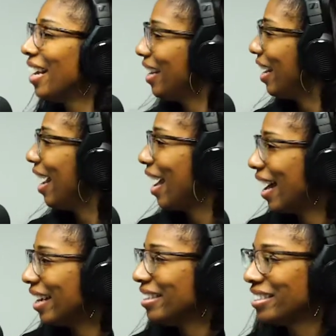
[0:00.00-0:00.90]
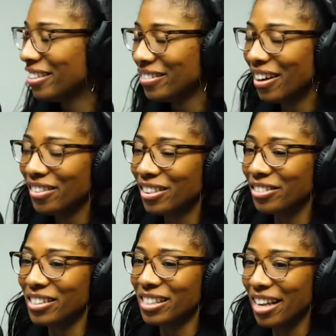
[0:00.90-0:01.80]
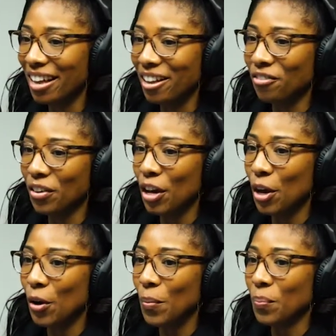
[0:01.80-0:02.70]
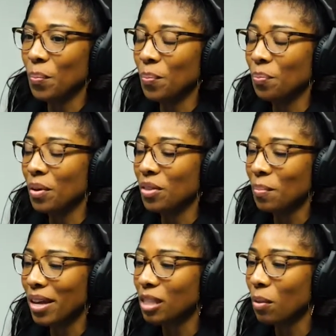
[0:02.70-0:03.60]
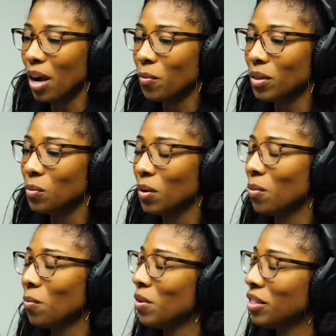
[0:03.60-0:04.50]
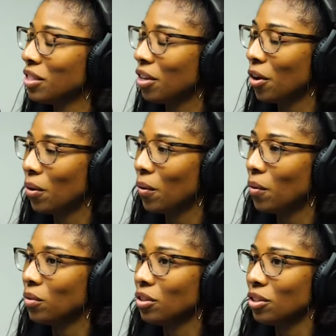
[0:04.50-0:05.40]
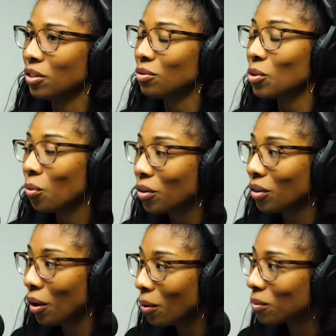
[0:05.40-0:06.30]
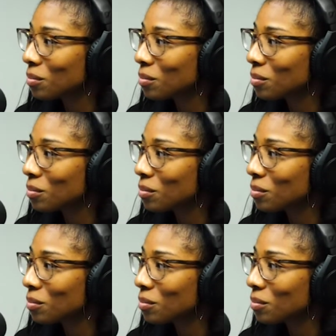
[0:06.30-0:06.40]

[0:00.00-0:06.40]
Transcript: Do all the little stuff. But the best part was when we used to go, you know, touring the homes